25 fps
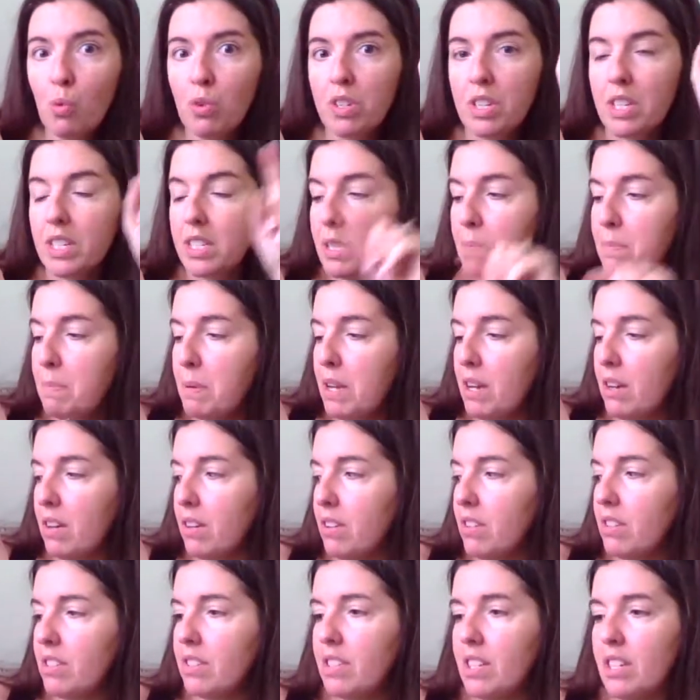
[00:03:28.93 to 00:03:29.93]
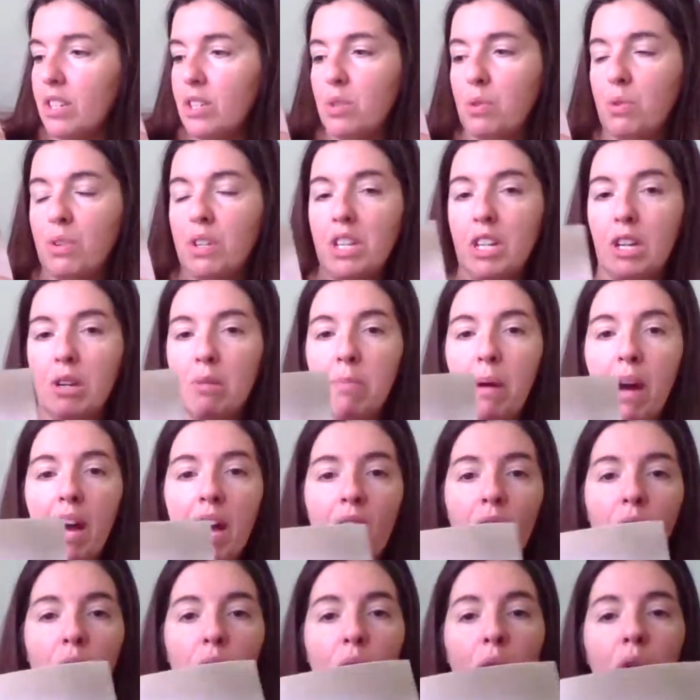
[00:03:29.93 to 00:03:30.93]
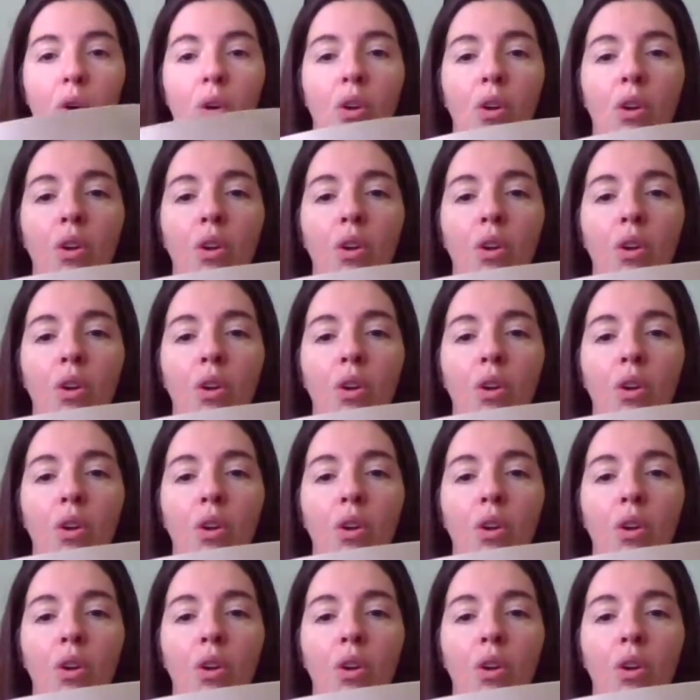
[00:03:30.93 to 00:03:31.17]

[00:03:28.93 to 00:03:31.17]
disappears into a nearby hole.